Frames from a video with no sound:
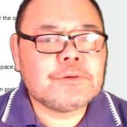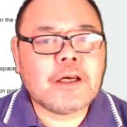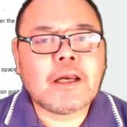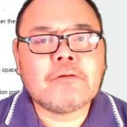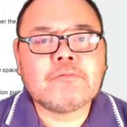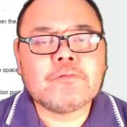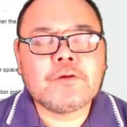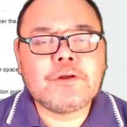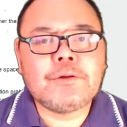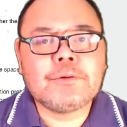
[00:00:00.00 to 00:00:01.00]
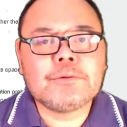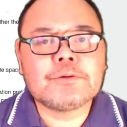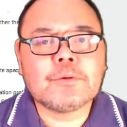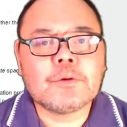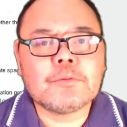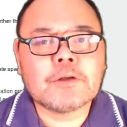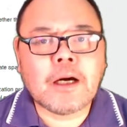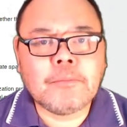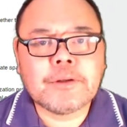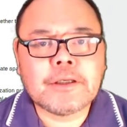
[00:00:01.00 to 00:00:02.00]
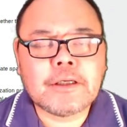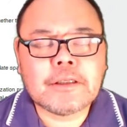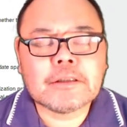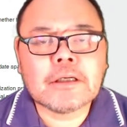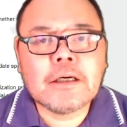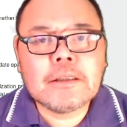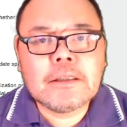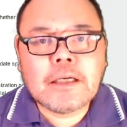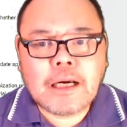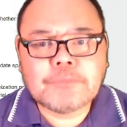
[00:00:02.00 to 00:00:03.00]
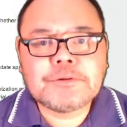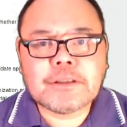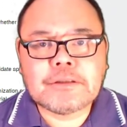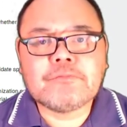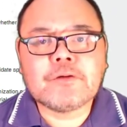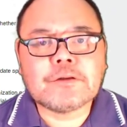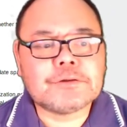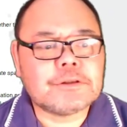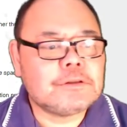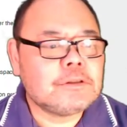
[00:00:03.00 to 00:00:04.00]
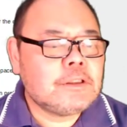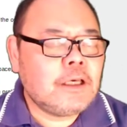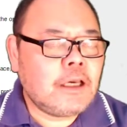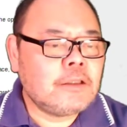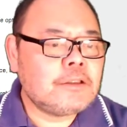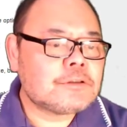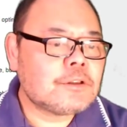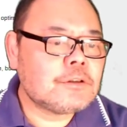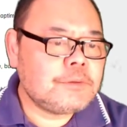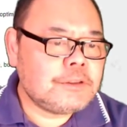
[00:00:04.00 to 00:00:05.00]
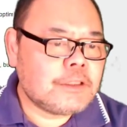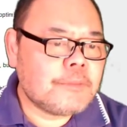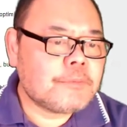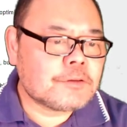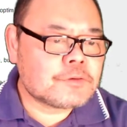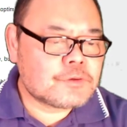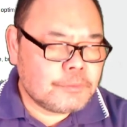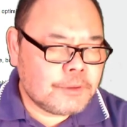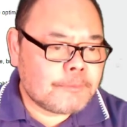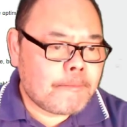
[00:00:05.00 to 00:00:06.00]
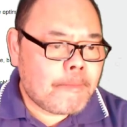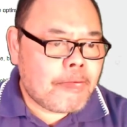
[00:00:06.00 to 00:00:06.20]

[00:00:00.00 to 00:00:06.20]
you have a huge or complicated objective function, and this could be time consuming.